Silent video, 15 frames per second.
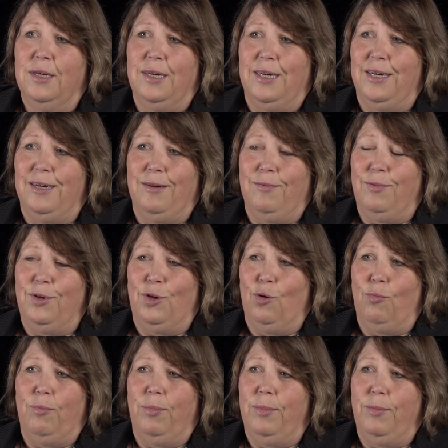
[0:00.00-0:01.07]
uh, you
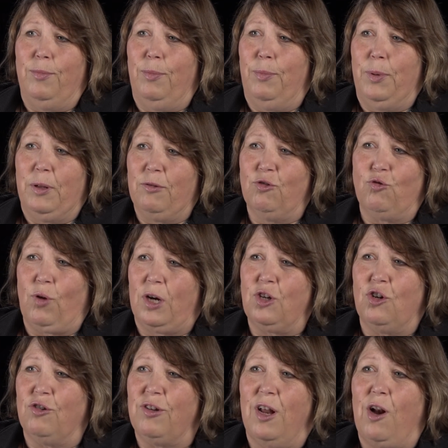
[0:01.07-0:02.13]
know, build
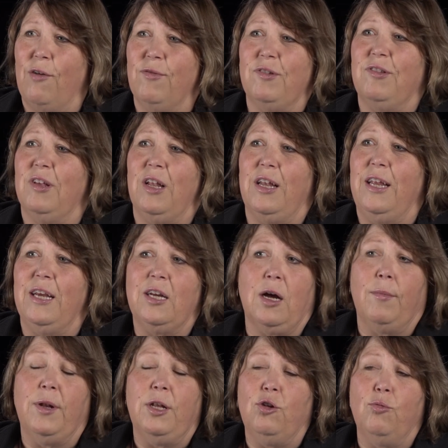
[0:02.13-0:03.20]
structures on our facility and
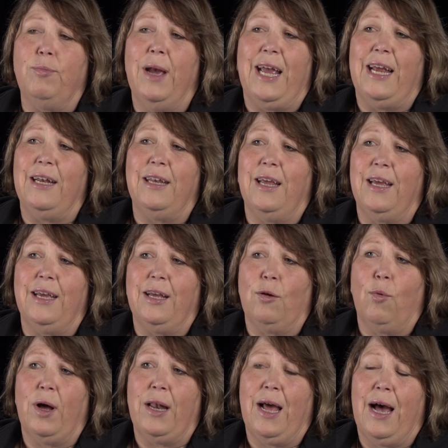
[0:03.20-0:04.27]
come in and do painting and
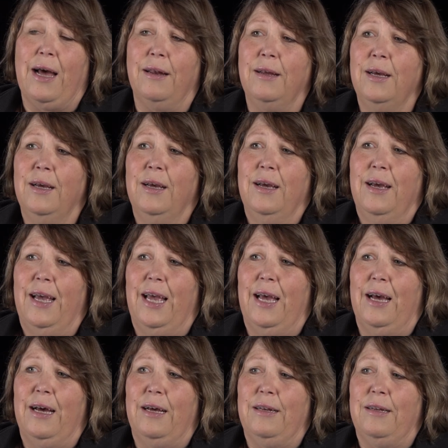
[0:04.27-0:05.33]
whatnot.
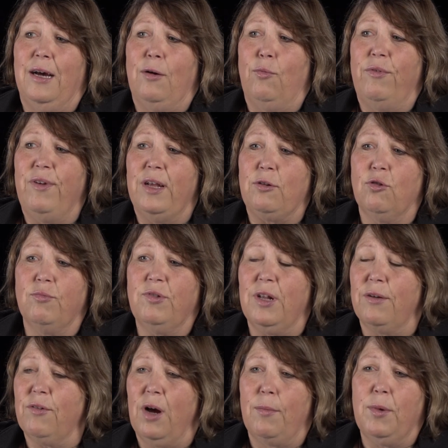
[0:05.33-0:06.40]
And uh, we've had groups that
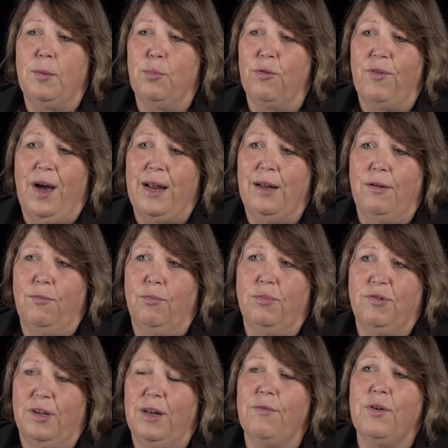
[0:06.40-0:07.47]
have come and provided
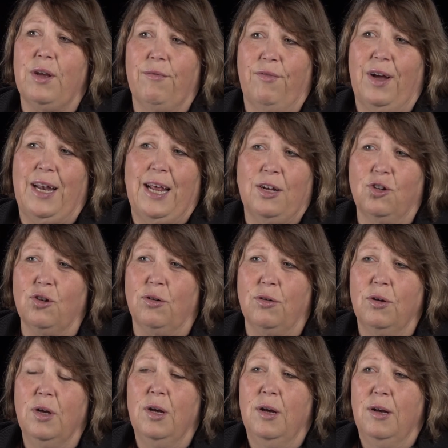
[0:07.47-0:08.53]
significant
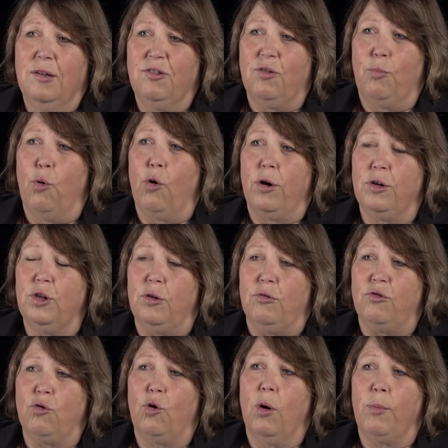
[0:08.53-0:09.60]
financial support too.
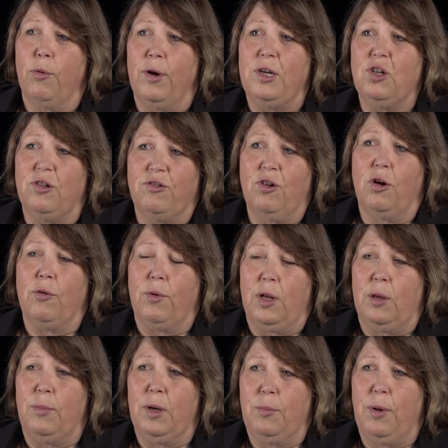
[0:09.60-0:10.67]
So corporations are a
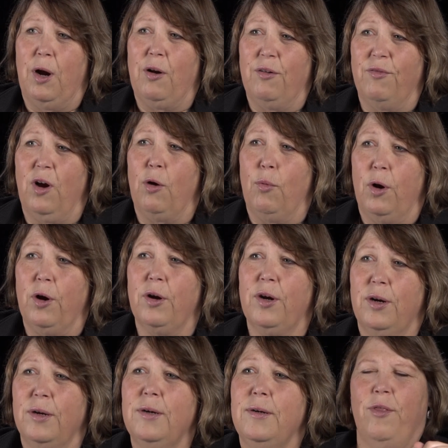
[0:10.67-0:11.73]
really big part of our work.
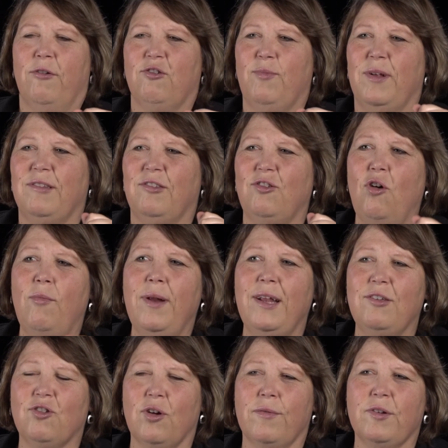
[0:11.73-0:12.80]
There's been so many
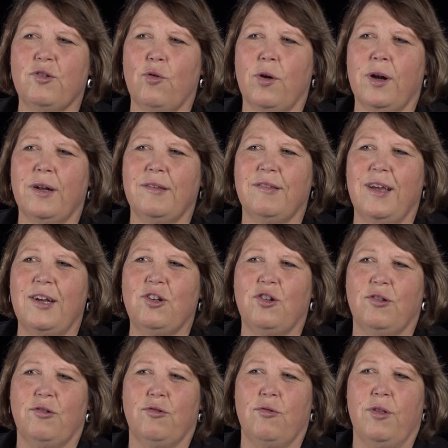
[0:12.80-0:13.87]
service
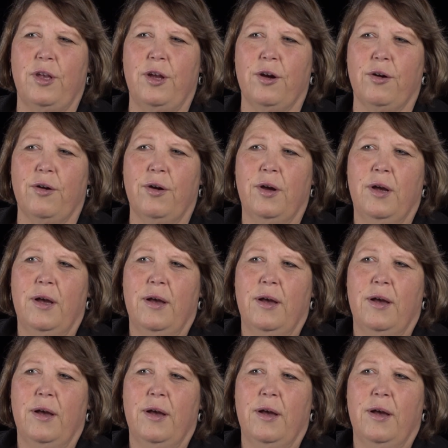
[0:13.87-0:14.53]
organizations through the year